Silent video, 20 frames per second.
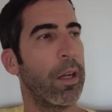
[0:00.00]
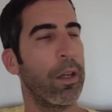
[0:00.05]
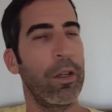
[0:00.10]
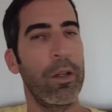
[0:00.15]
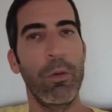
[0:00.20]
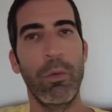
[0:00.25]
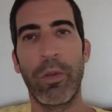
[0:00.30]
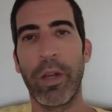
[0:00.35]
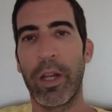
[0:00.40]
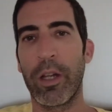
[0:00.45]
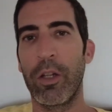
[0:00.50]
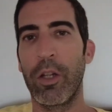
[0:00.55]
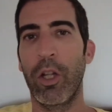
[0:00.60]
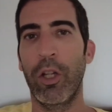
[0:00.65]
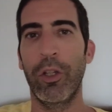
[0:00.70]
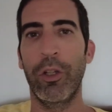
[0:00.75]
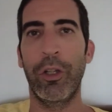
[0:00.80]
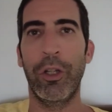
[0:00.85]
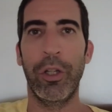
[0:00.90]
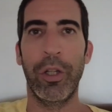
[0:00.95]
new
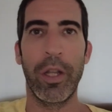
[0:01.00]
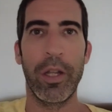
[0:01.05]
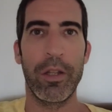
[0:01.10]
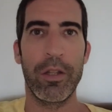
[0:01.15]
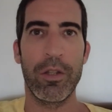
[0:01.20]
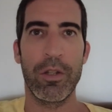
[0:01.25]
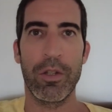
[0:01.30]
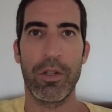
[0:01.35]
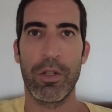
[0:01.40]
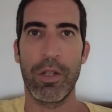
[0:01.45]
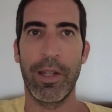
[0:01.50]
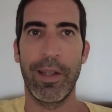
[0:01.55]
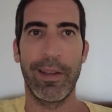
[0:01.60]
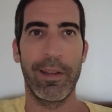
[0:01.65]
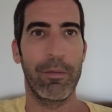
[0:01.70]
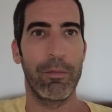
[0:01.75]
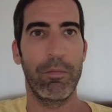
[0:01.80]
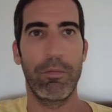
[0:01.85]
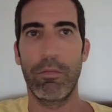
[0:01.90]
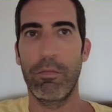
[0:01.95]
technology that's just like,
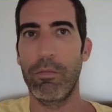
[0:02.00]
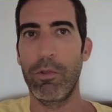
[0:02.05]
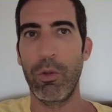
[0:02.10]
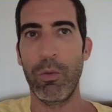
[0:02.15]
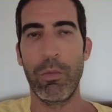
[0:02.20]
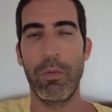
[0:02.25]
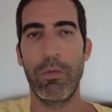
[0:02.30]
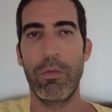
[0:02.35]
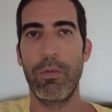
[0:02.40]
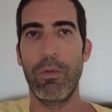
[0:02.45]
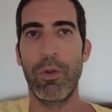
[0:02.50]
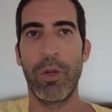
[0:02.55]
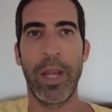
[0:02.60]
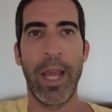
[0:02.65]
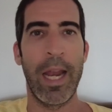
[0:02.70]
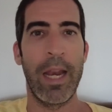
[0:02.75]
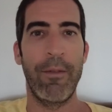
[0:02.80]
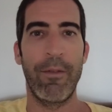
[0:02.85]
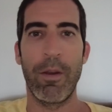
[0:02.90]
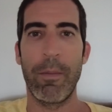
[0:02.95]
you
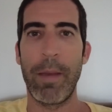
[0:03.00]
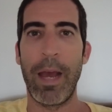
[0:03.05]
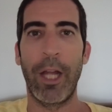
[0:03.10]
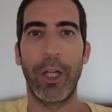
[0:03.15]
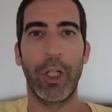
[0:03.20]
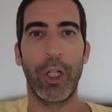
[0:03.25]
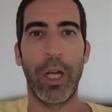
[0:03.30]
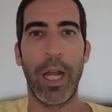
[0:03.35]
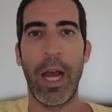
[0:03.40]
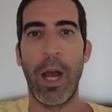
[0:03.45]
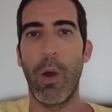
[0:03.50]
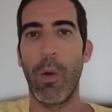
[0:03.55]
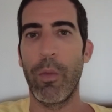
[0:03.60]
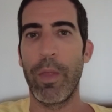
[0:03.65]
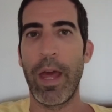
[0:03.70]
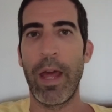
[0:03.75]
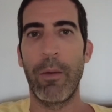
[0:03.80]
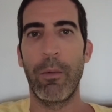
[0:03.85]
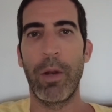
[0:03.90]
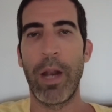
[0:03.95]
can't even imagine how
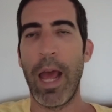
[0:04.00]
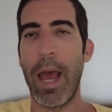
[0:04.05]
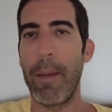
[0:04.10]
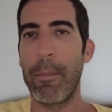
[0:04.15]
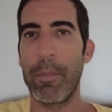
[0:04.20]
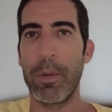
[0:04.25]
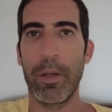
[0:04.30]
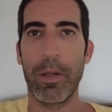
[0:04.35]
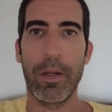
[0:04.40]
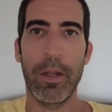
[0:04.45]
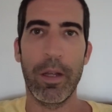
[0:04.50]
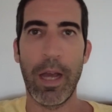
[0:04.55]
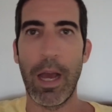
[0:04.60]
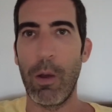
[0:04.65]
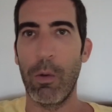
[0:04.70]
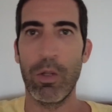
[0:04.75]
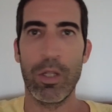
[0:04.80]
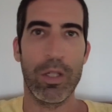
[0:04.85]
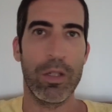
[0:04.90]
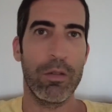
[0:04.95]
that would happen,
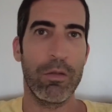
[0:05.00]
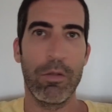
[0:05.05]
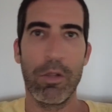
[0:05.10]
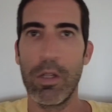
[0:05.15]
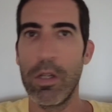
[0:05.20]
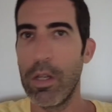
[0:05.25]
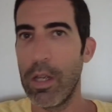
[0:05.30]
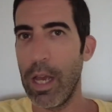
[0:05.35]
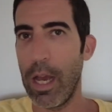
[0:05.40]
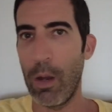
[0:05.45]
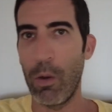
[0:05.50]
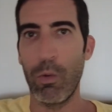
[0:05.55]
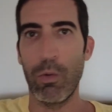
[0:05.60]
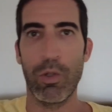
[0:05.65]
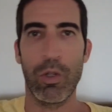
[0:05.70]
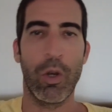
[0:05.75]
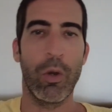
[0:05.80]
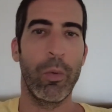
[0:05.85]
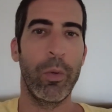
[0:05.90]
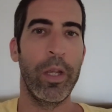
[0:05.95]
how it
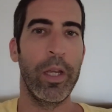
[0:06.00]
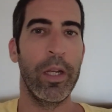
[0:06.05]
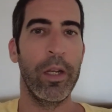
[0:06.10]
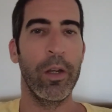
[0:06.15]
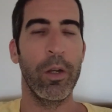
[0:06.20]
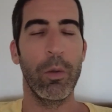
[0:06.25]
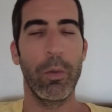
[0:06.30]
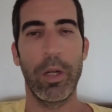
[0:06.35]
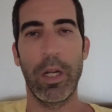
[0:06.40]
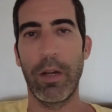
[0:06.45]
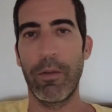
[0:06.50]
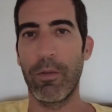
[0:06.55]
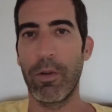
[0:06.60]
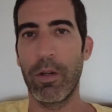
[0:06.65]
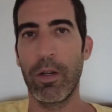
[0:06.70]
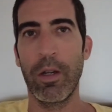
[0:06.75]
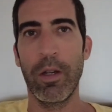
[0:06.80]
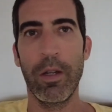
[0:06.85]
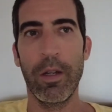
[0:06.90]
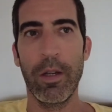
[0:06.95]
was created or
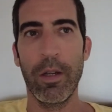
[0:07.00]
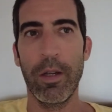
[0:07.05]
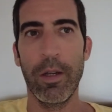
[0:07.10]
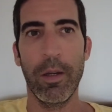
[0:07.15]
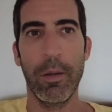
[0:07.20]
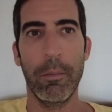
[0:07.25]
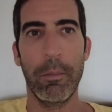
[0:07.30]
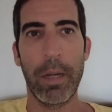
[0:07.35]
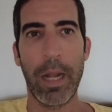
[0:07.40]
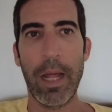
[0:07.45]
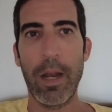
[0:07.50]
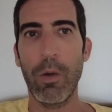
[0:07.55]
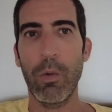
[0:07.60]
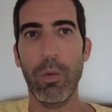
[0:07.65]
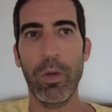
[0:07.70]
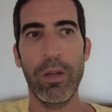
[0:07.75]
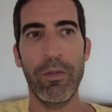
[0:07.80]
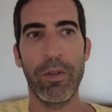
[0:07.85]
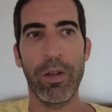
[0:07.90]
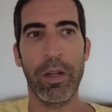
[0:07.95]
whatever. But I
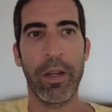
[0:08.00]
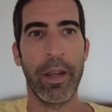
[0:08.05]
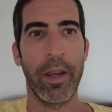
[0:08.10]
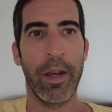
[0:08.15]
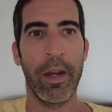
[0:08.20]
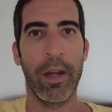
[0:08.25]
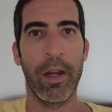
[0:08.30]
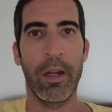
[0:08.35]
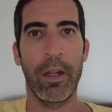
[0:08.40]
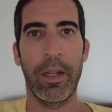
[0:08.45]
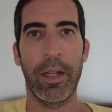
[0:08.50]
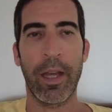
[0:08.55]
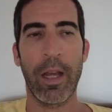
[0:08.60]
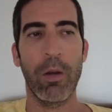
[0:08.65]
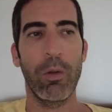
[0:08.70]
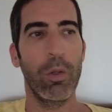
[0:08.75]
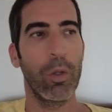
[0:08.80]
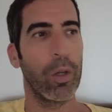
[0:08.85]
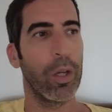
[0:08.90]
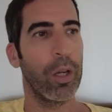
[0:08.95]
don't even care. Like, I
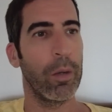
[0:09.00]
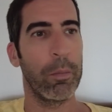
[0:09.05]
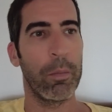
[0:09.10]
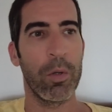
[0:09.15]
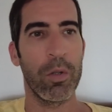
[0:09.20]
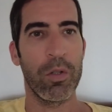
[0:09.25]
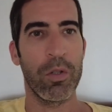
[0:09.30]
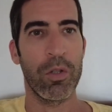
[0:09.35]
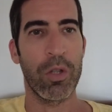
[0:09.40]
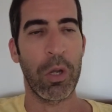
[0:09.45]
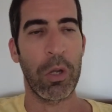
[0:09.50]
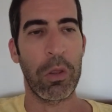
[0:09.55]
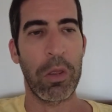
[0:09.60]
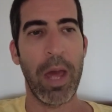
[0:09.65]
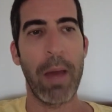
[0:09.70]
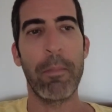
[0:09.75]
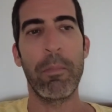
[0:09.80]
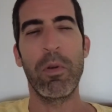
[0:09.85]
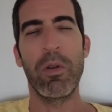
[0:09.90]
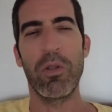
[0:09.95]
don't look at a person and say,
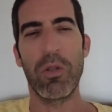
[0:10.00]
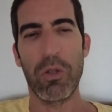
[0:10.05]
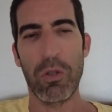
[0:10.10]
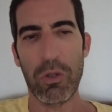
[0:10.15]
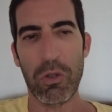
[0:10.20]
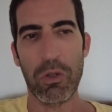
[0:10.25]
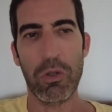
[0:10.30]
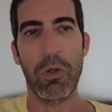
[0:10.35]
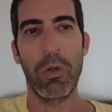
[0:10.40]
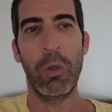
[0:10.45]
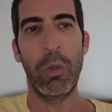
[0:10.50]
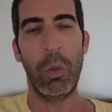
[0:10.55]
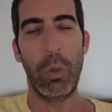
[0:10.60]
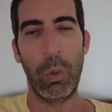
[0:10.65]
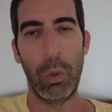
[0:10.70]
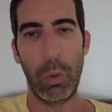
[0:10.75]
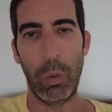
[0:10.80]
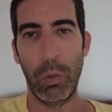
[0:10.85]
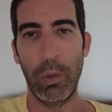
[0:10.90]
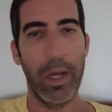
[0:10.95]
that person's
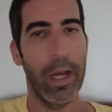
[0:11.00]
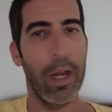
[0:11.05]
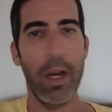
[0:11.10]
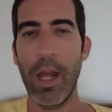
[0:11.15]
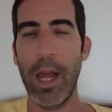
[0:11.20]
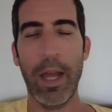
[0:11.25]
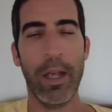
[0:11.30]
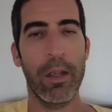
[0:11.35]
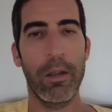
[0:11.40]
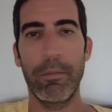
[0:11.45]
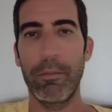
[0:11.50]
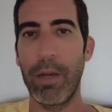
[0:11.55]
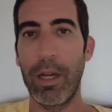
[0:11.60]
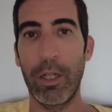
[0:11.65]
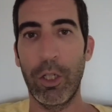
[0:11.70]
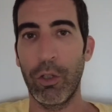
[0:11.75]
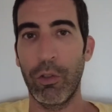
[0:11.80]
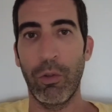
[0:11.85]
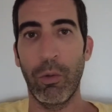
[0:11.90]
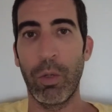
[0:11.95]
cool. I
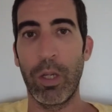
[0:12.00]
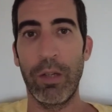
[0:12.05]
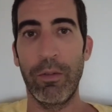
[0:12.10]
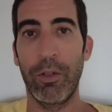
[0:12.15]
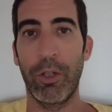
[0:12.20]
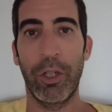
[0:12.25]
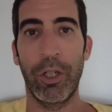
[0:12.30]
just don't give a